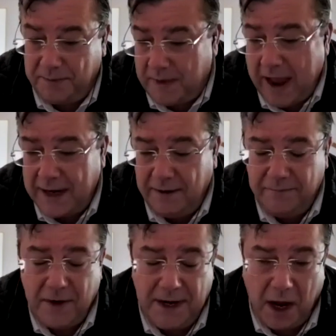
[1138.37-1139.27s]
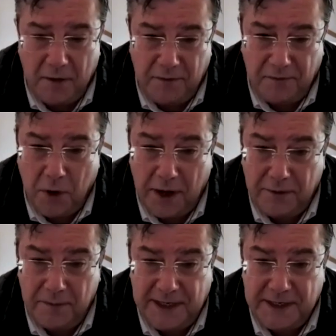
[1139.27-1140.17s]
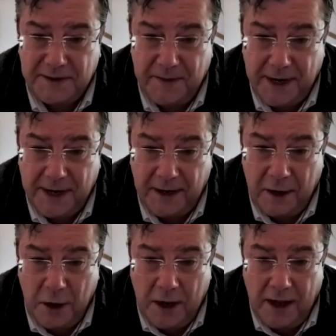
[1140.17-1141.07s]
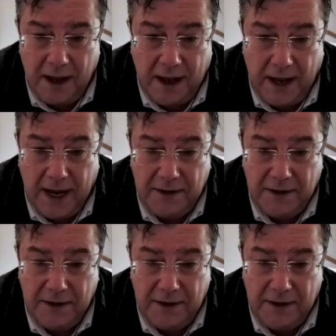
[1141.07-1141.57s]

we've already had it running over 400 meters a minute.